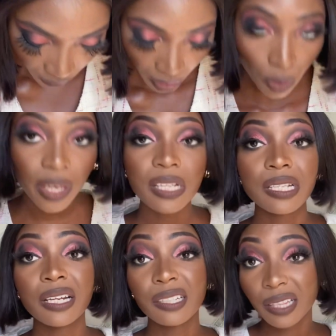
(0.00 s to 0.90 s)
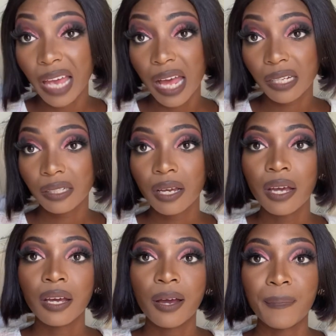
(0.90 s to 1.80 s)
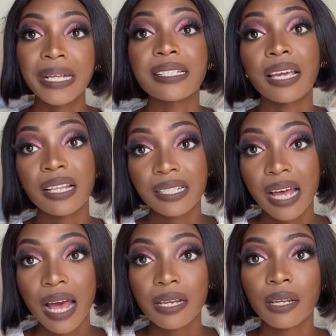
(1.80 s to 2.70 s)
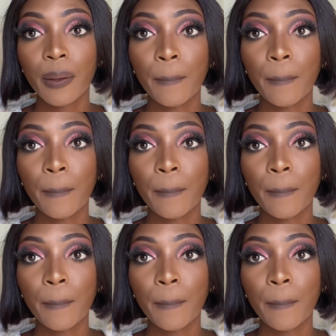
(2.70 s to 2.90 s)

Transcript: okay, selincane, but ngiyalithanda.